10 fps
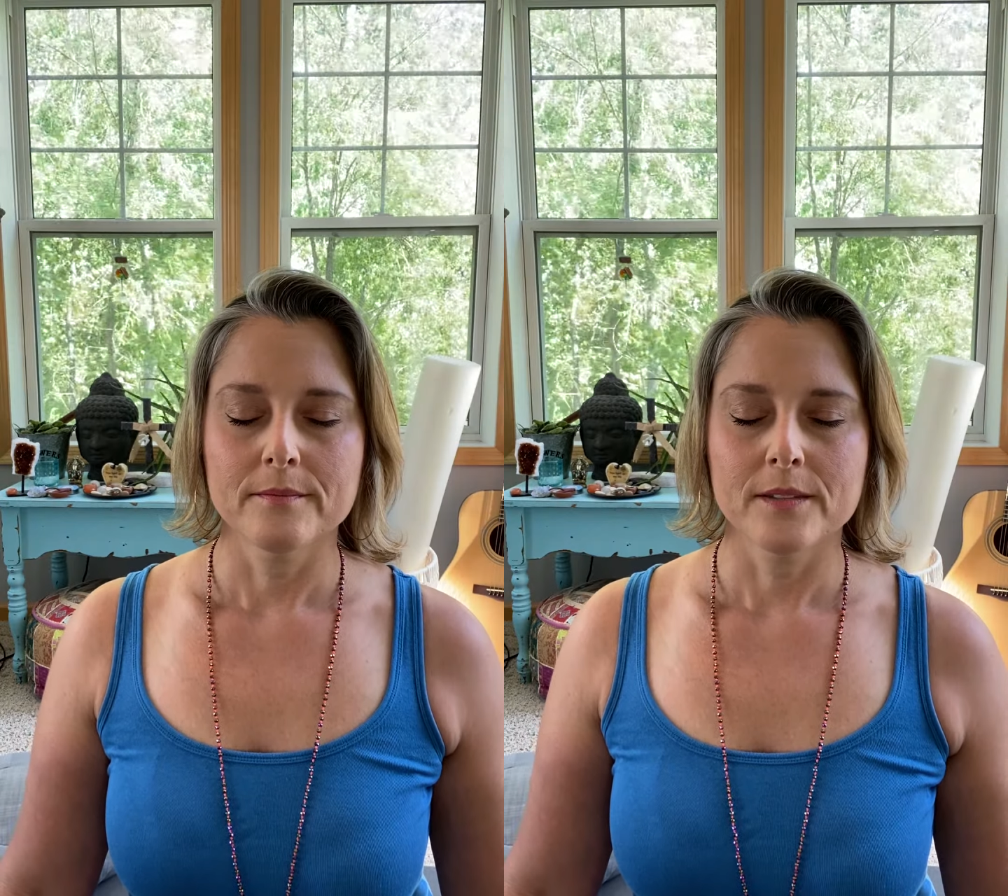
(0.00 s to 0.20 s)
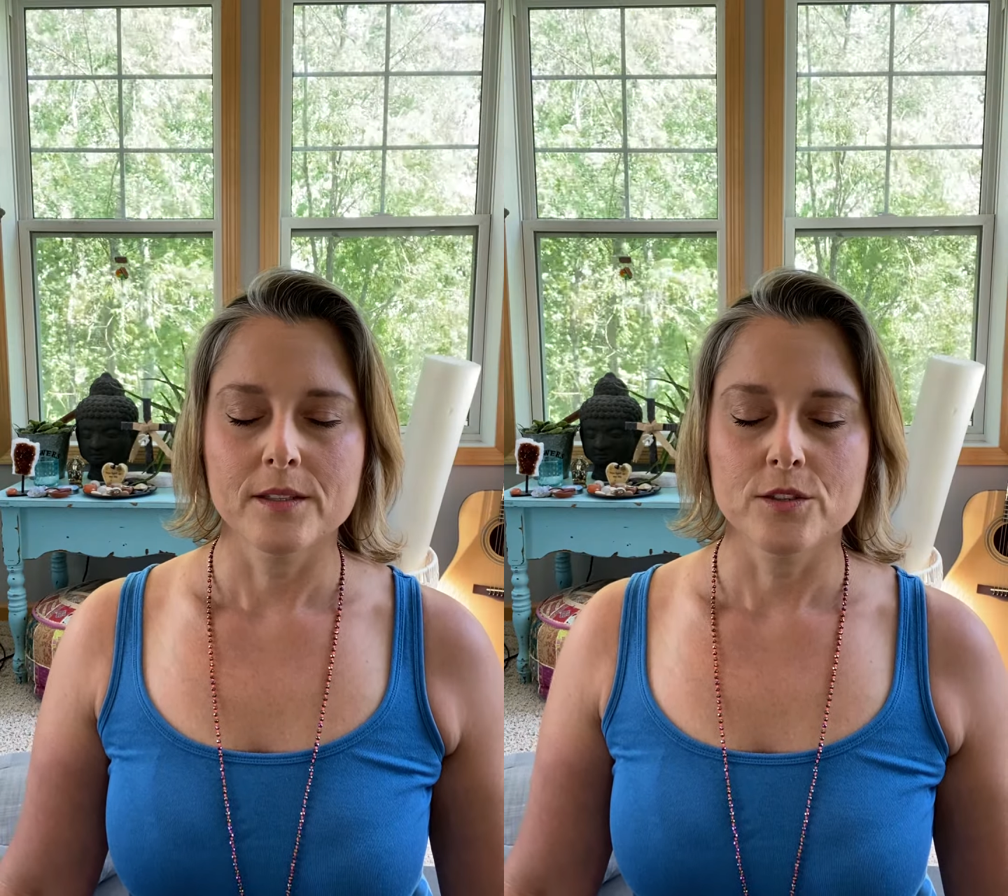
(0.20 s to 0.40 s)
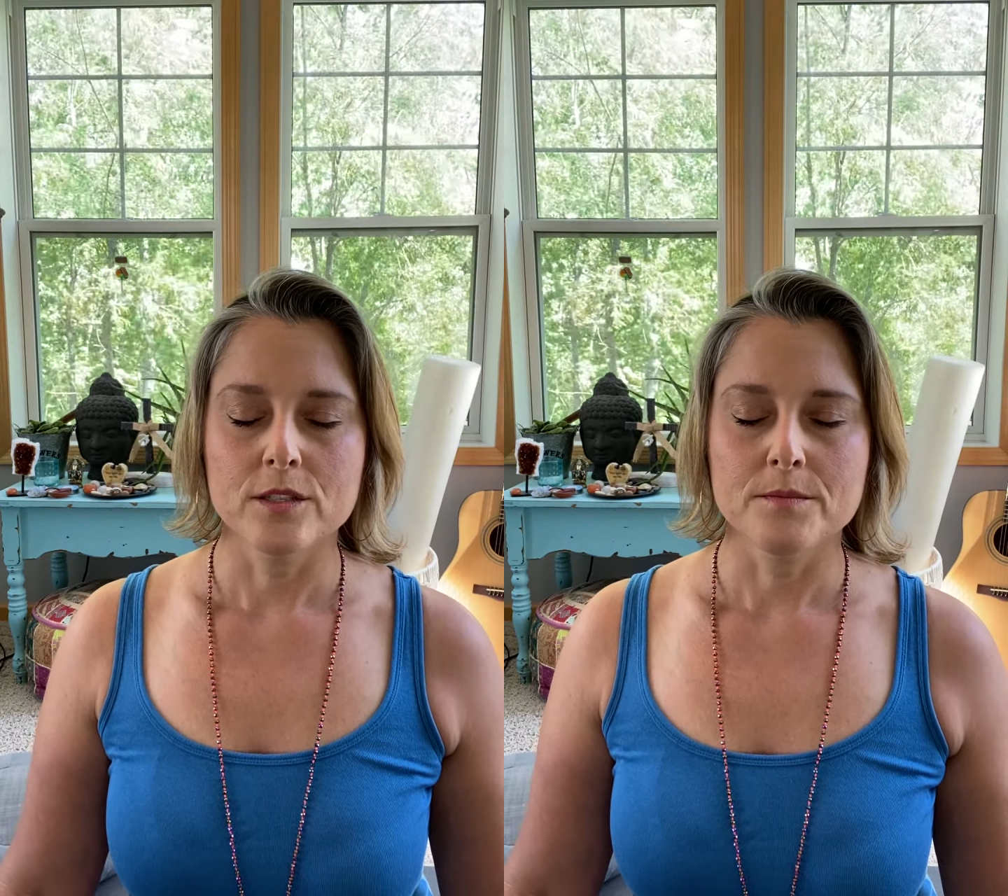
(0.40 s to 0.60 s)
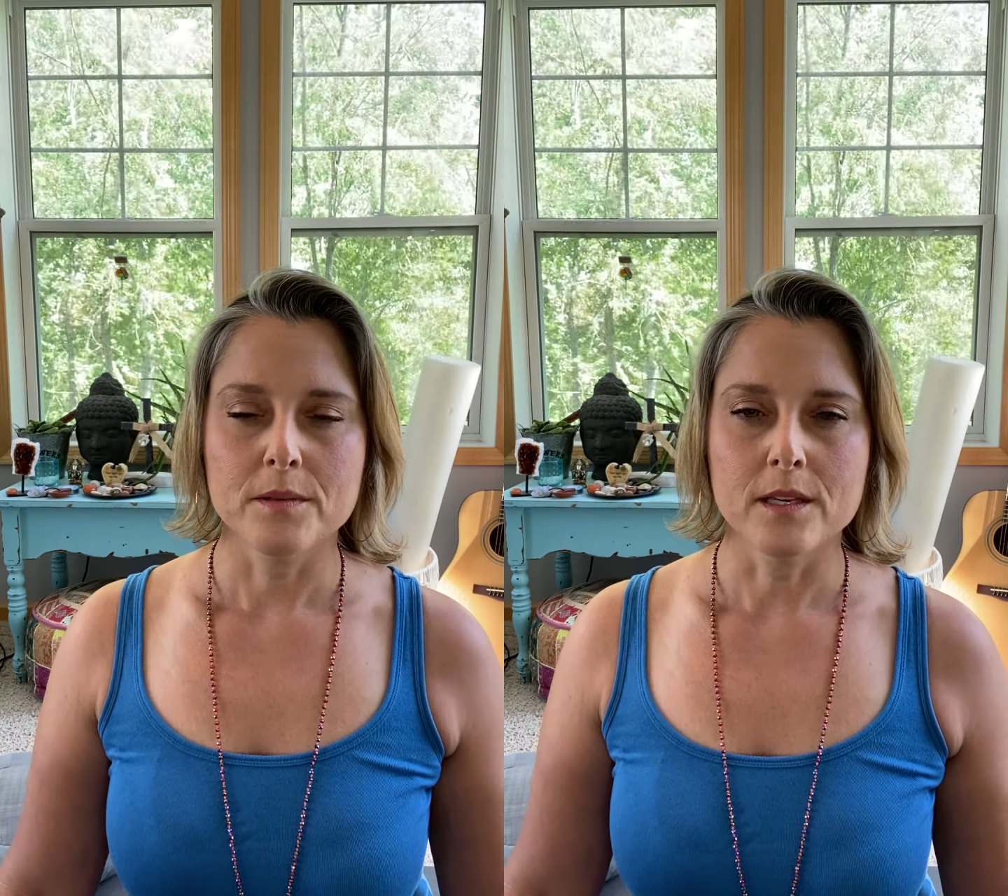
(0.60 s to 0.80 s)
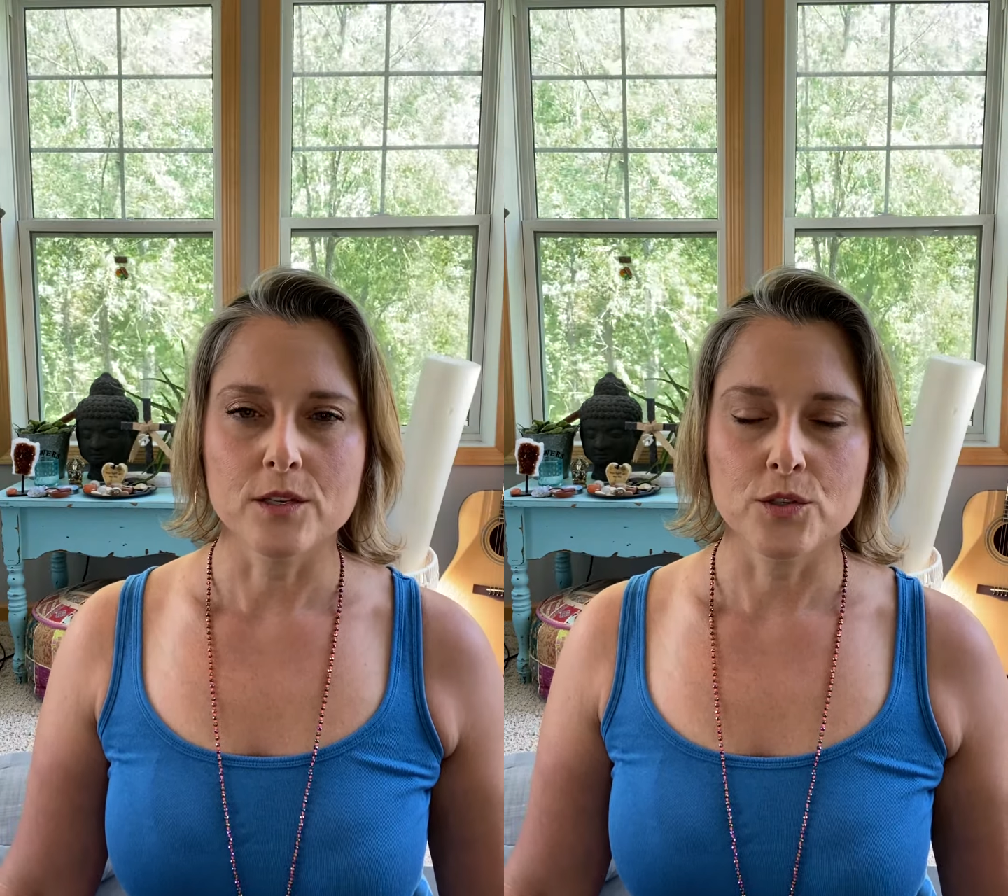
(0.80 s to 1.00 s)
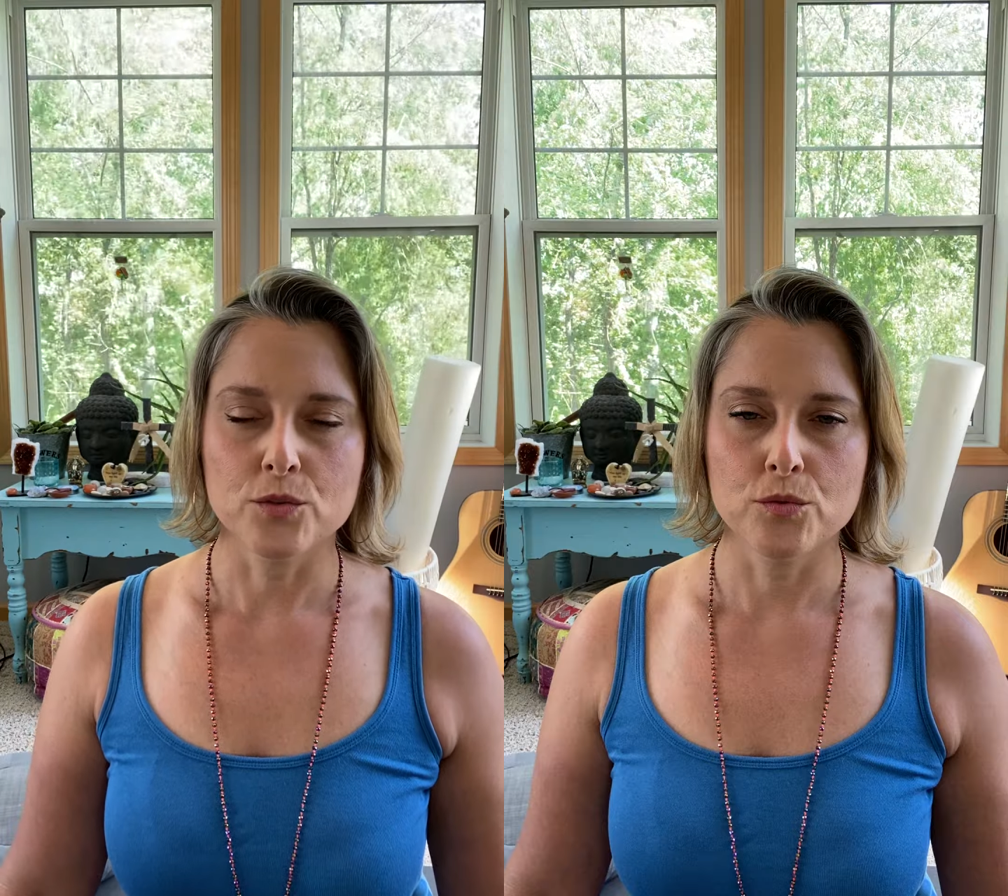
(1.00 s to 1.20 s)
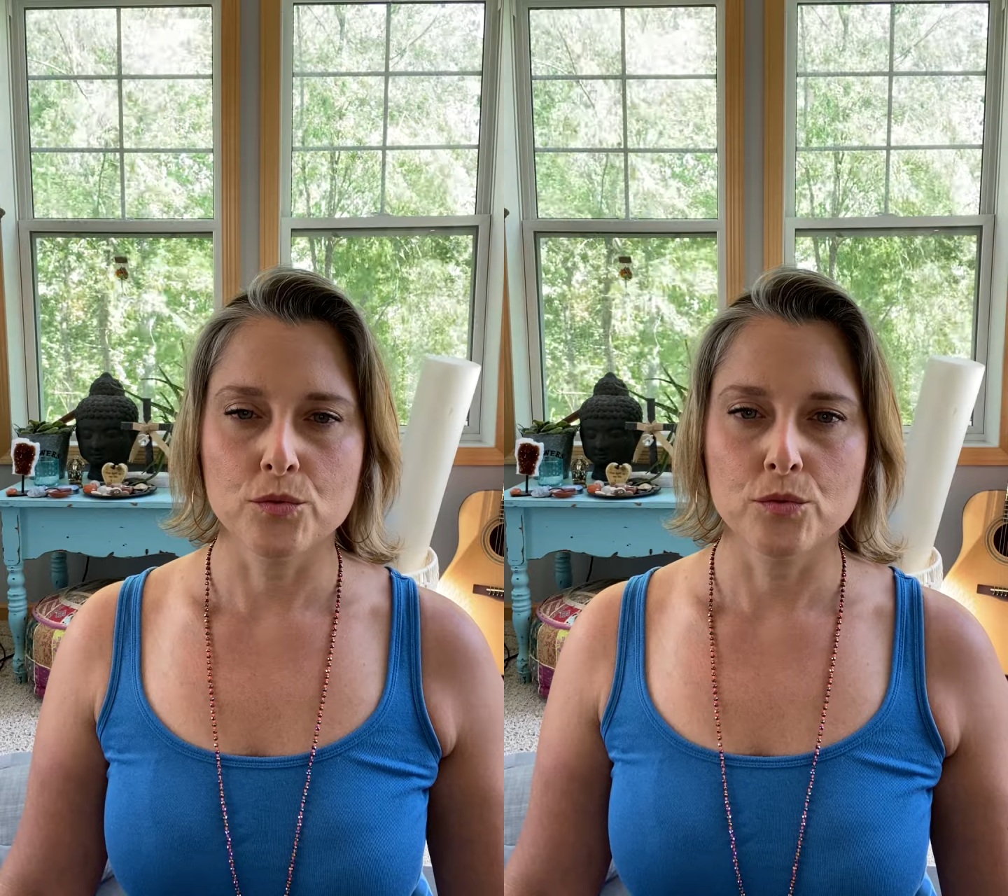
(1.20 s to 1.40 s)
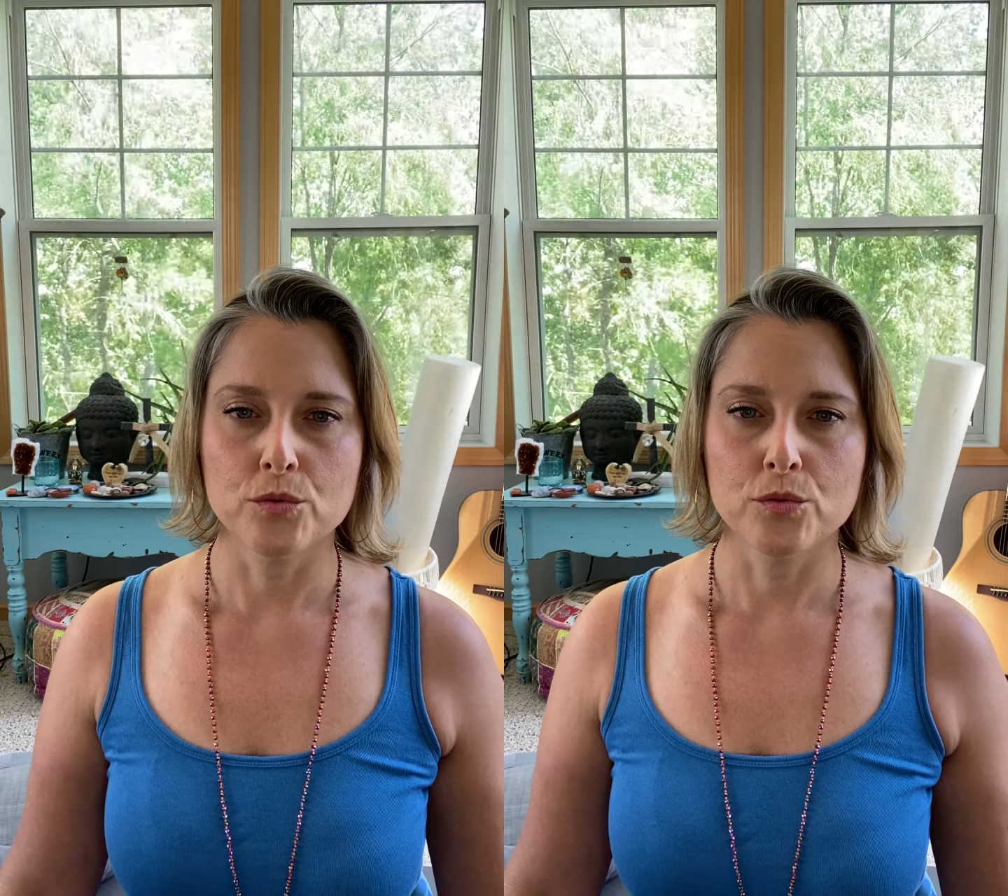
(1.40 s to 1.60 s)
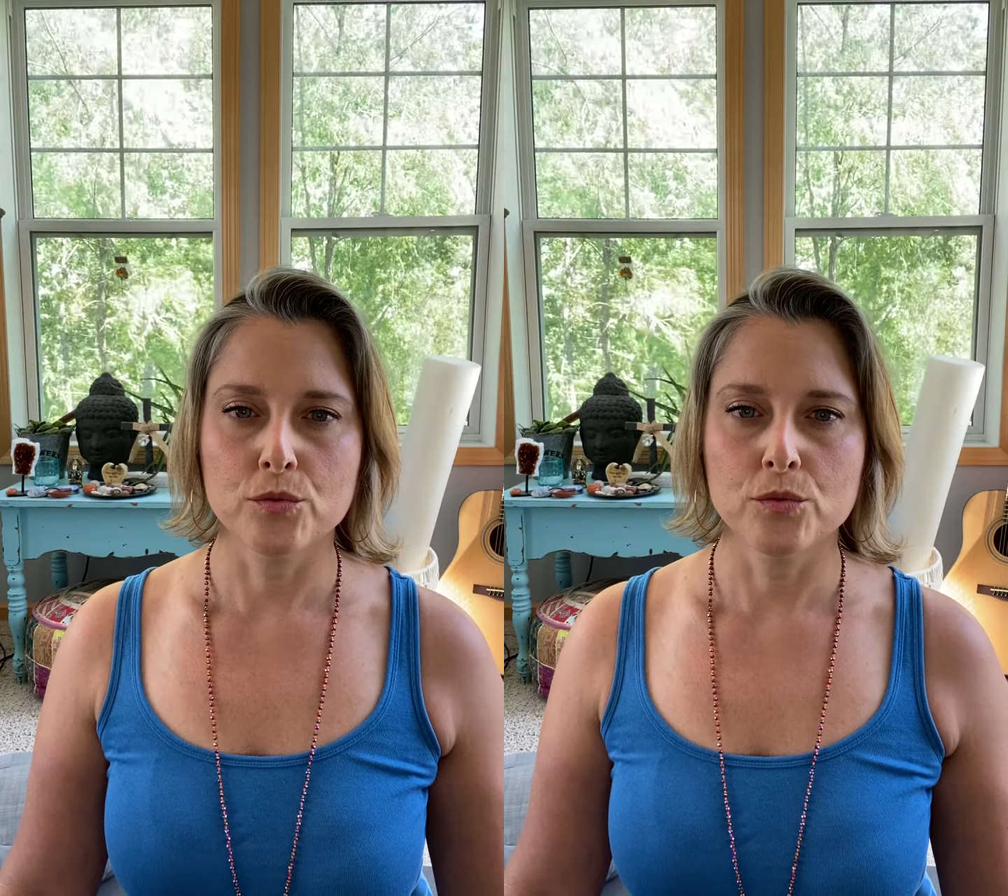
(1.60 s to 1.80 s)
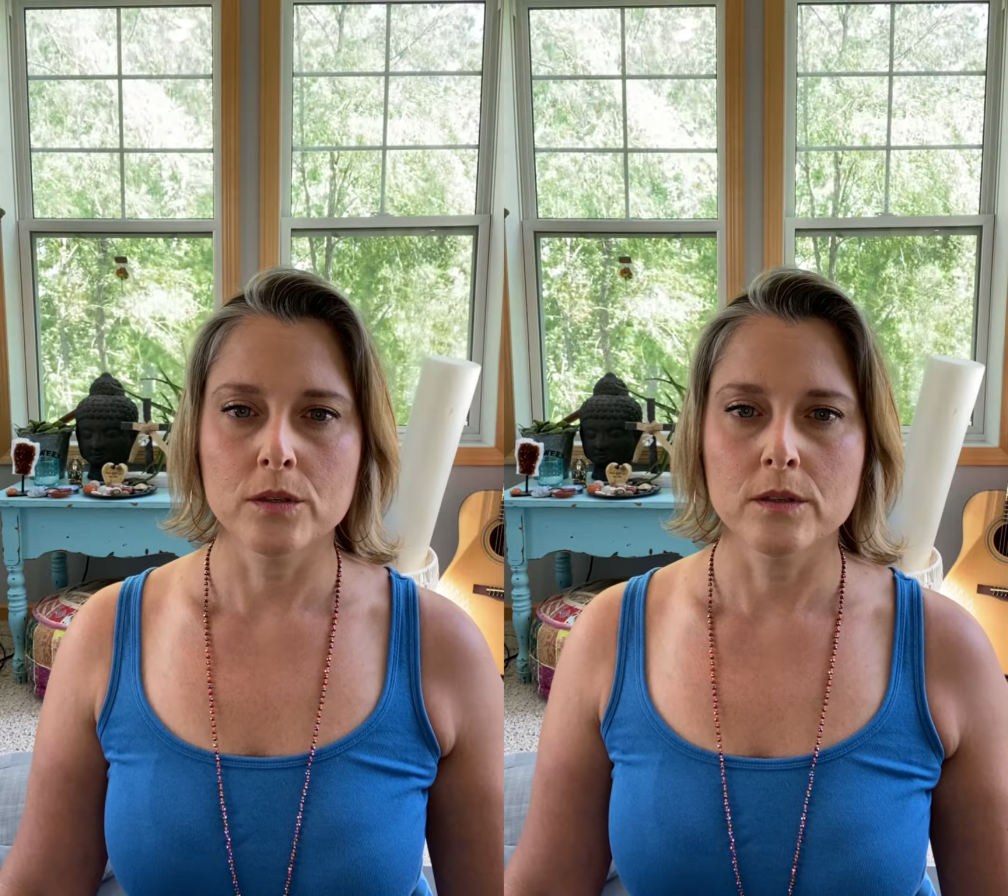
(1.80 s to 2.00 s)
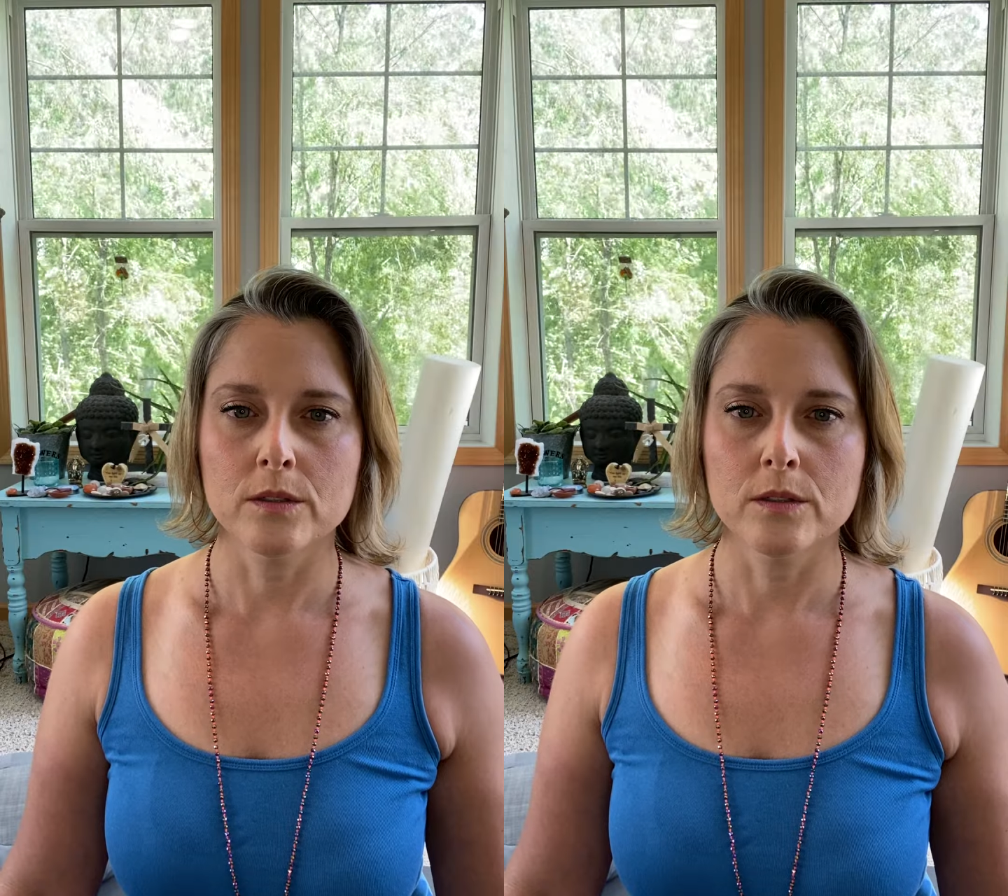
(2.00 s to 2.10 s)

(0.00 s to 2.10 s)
And just begin to